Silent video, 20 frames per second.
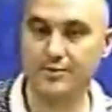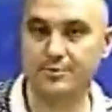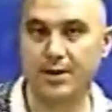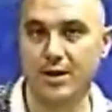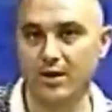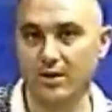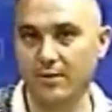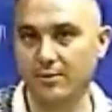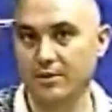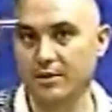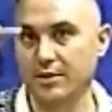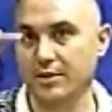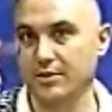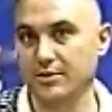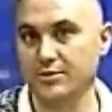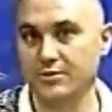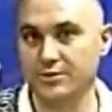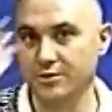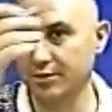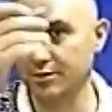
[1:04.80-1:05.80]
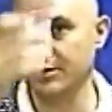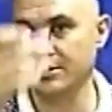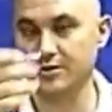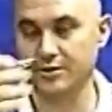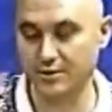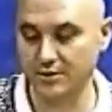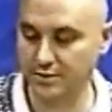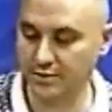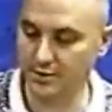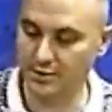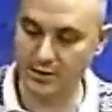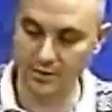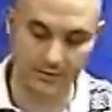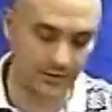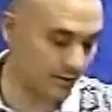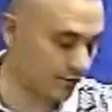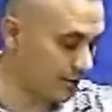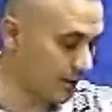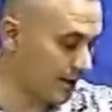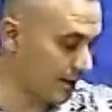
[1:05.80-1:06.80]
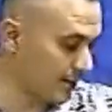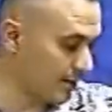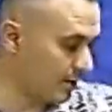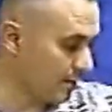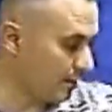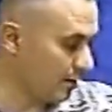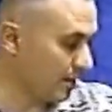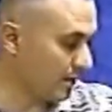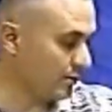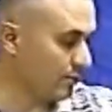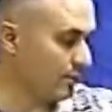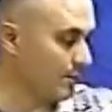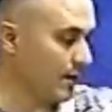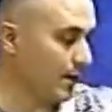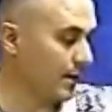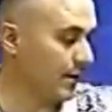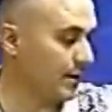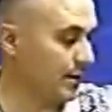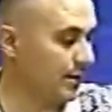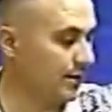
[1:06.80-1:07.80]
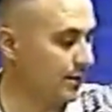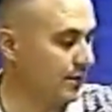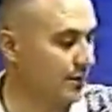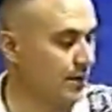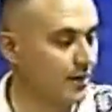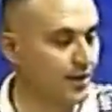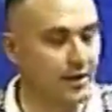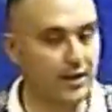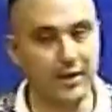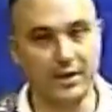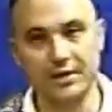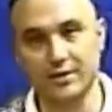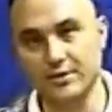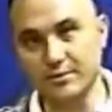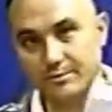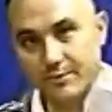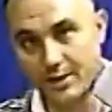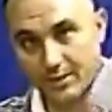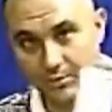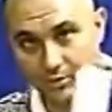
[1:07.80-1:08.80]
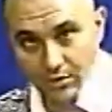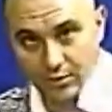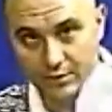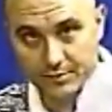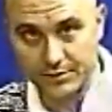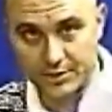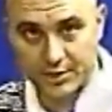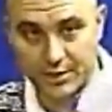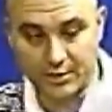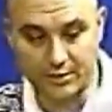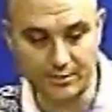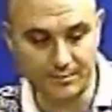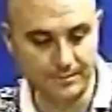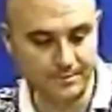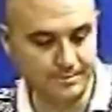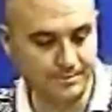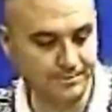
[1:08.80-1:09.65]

This battery I'm going to use just to just demonstrate an electromagnet. I got some paper clips here,